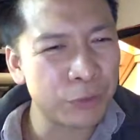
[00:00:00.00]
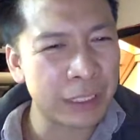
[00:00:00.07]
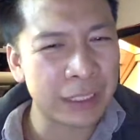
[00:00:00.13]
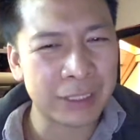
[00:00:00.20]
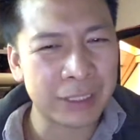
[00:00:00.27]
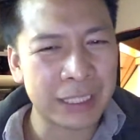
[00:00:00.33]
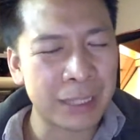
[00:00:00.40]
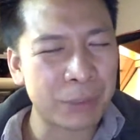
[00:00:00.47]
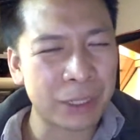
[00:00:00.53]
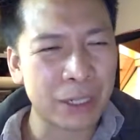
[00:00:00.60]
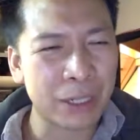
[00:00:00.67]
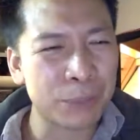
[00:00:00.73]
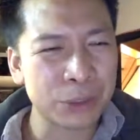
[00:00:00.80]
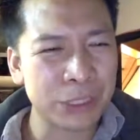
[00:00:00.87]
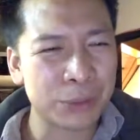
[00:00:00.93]
and it came like
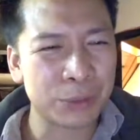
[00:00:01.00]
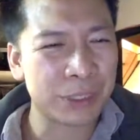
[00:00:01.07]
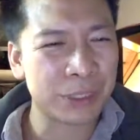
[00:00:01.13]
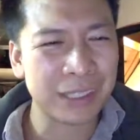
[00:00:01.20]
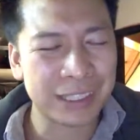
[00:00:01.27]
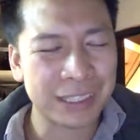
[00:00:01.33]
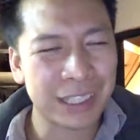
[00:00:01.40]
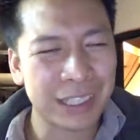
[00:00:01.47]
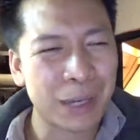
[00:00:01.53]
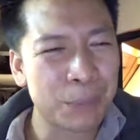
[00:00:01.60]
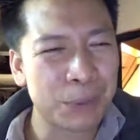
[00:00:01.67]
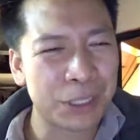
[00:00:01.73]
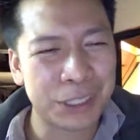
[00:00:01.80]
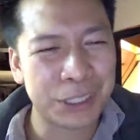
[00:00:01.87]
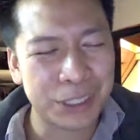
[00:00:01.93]
almost like within like a
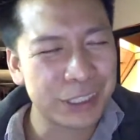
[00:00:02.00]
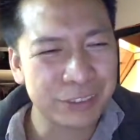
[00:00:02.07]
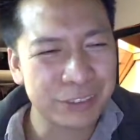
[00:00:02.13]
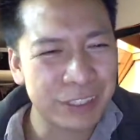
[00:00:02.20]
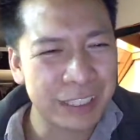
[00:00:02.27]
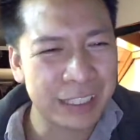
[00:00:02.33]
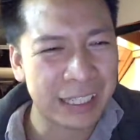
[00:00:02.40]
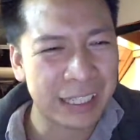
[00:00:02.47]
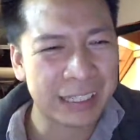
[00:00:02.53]
couple of years of it.